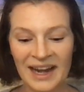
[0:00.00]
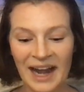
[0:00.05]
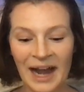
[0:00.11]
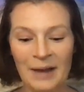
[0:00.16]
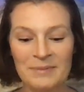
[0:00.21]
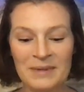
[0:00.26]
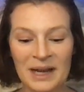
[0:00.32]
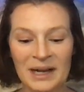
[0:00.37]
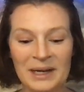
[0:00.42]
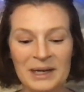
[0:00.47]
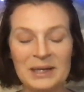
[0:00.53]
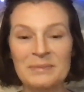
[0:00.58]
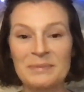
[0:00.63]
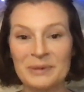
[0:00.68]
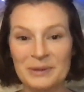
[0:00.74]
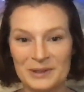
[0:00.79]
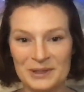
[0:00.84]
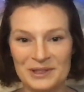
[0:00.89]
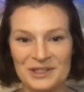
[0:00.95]
I'm not going to
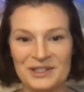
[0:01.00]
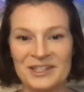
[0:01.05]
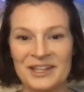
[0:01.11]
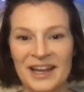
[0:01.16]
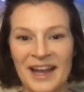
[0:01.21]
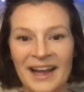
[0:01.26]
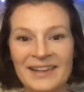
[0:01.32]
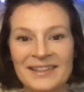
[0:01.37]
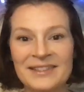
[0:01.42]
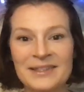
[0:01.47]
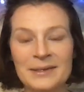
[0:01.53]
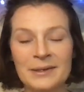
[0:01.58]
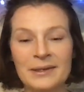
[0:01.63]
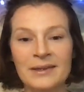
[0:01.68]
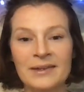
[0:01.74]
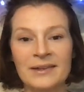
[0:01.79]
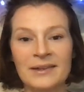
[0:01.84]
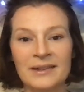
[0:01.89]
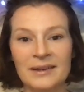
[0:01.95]
project
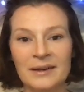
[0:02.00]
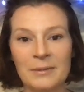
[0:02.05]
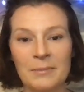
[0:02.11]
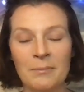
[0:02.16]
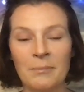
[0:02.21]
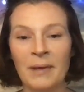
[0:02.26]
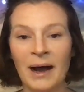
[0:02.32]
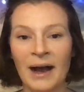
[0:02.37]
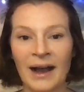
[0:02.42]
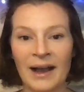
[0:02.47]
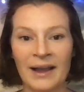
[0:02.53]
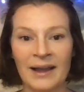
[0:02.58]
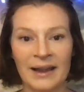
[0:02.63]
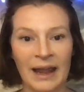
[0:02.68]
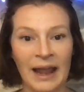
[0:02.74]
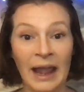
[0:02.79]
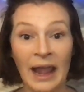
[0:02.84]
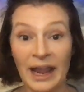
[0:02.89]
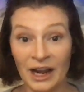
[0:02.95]
my
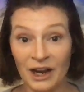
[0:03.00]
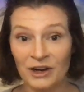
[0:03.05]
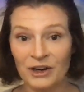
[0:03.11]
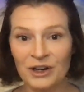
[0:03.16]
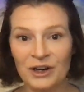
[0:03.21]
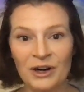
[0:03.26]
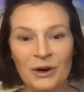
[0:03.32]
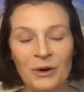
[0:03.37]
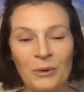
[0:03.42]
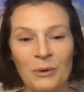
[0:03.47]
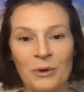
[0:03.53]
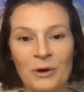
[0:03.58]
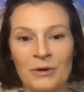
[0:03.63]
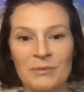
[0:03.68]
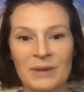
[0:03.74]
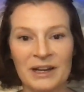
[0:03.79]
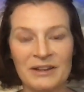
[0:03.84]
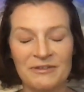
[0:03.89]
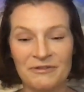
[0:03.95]
anger or
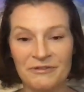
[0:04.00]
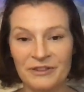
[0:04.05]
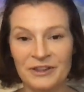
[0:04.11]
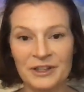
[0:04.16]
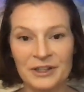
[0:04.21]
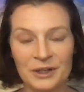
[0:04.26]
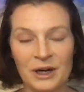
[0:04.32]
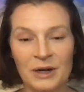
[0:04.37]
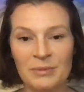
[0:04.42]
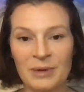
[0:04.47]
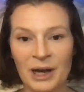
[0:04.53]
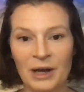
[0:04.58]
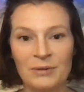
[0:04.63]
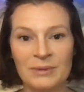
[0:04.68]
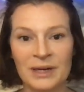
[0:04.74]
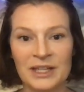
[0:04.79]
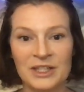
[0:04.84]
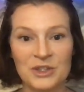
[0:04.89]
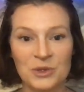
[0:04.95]
my fear about
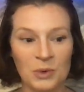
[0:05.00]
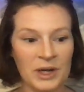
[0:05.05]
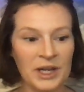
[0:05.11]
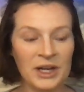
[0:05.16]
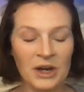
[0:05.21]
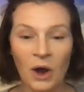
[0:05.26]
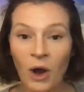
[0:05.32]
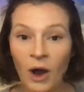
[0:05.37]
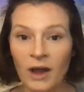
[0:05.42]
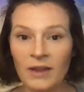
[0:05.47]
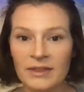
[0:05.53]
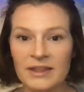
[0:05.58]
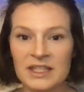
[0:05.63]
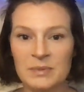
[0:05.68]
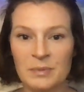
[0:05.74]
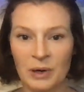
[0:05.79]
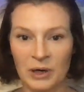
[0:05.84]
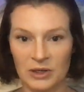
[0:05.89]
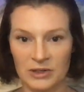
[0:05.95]
my twin on this
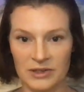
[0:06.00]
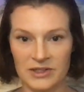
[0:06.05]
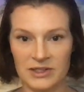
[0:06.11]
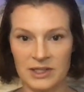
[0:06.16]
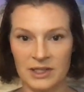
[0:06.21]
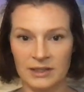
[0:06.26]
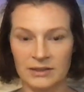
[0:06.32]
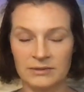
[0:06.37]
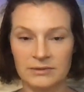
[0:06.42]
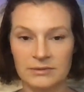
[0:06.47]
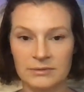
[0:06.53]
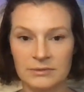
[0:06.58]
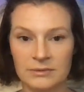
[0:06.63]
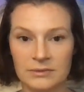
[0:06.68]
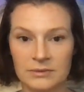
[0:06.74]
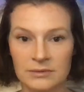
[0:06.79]
person.